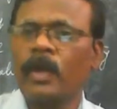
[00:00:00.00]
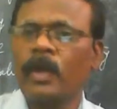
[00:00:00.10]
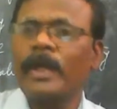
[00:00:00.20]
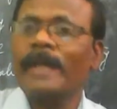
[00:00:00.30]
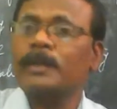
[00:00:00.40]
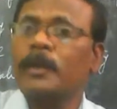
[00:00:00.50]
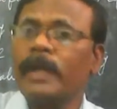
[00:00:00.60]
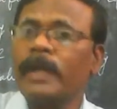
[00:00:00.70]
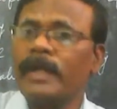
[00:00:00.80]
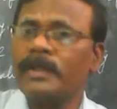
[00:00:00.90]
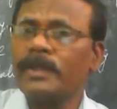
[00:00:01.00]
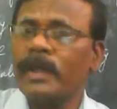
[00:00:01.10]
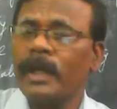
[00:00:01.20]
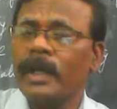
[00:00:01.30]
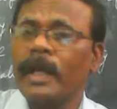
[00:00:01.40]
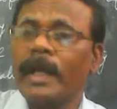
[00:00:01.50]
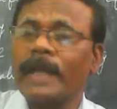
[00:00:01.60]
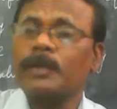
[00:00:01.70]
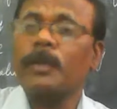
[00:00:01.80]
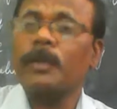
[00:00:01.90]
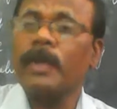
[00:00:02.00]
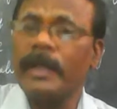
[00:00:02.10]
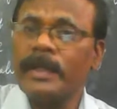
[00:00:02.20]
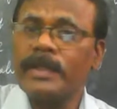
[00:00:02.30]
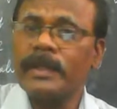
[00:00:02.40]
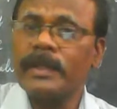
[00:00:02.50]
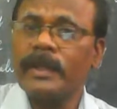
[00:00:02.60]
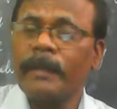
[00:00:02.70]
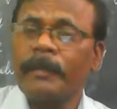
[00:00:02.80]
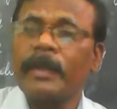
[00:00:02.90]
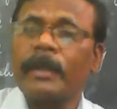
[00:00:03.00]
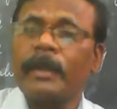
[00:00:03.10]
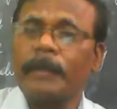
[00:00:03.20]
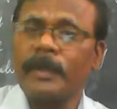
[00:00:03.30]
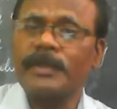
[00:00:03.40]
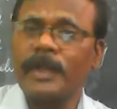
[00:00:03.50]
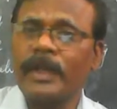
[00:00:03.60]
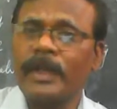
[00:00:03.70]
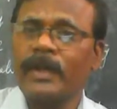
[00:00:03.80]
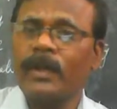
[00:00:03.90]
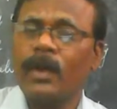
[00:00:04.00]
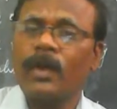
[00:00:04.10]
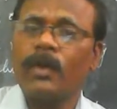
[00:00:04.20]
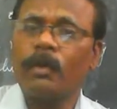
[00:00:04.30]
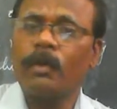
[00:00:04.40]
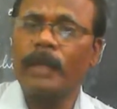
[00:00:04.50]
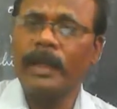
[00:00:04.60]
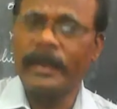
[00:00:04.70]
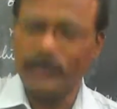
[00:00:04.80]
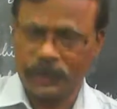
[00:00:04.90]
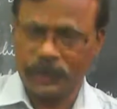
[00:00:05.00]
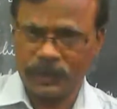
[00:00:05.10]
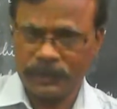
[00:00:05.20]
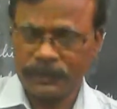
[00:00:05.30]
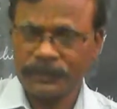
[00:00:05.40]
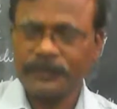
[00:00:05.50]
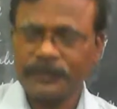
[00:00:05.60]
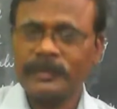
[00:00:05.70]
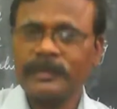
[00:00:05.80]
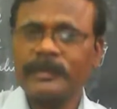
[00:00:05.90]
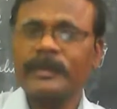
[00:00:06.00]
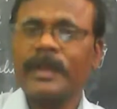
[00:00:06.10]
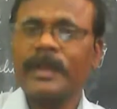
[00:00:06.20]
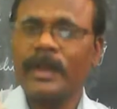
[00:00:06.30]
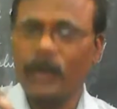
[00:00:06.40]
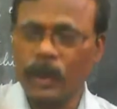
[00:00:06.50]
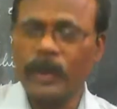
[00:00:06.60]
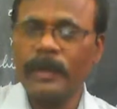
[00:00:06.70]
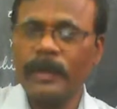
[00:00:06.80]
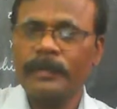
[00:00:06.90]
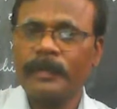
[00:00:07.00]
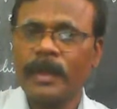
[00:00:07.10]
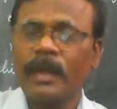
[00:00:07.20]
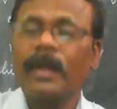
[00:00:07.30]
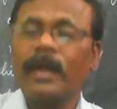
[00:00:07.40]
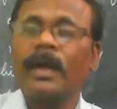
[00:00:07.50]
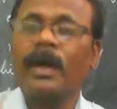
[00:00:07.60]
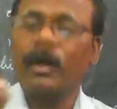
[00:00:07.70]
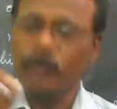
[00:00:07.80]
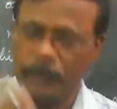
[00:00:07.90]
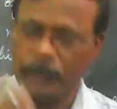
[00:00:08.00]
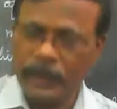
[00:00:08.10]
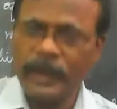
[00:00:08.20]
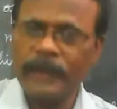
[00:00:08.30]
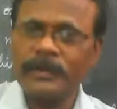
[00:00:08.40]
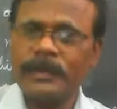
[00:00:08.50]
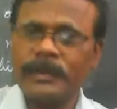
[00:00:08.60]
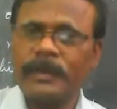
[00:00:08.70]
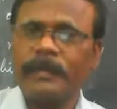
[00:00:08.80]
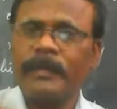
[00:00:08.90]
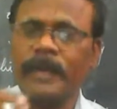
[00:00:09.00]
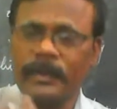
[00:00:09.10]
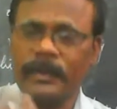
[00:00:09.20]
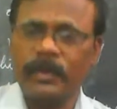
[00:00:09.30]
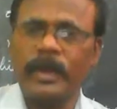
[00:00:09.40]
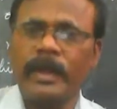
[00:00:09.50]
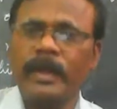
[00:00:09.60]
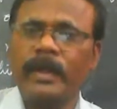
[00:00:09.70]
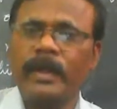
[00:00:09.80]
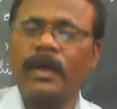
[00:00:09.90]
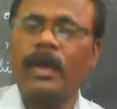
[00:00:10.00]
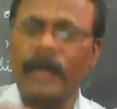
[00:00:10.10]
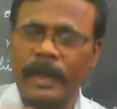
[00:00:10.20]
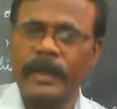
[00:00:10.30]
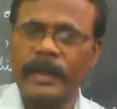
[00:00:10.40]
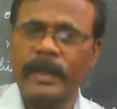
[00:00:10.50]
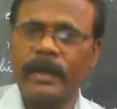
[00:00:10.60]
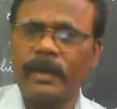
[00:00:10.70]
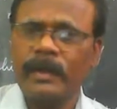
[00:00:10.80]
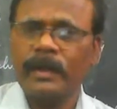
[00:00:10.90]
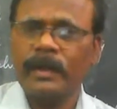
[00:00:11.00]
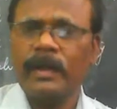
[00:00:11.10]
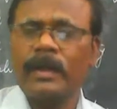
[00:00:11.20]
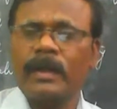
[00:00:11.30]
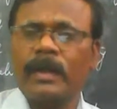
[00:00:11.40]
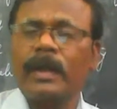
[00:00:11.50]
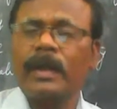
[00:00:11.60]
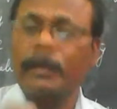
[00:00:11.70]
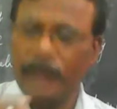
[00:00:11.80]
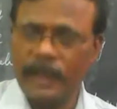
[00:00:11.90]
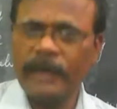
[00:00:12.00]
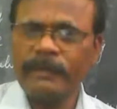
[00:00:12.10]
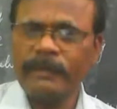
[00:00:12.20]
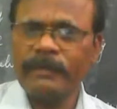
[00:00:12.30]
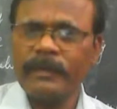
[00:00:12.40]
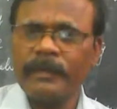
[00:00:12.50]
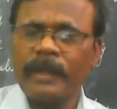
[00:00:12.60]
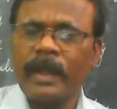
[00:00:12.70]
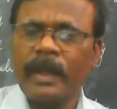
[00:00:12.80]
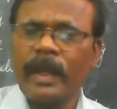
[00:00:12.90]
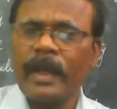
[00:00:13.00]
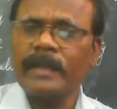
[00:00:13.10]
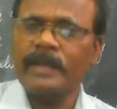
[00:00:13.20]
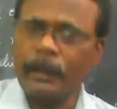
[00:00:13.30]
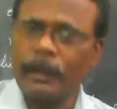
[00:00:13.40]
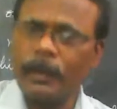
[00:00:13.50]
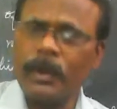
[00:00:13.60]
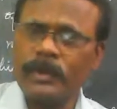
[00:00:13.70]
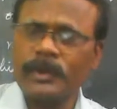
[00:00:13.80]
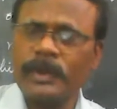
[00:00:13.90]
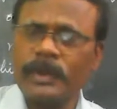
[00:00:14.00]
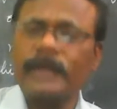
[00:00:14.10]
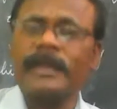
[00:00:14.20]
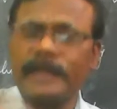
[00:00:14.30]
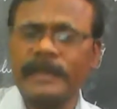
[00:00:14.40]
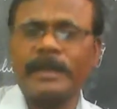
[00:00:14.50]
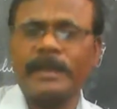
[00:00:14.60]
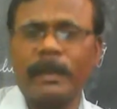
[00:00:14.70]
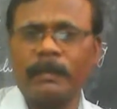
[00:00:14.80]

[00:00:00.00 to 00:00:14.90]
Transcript: Exponent, a person who believes good or believes a theory or an idea, a belief, and supports the system,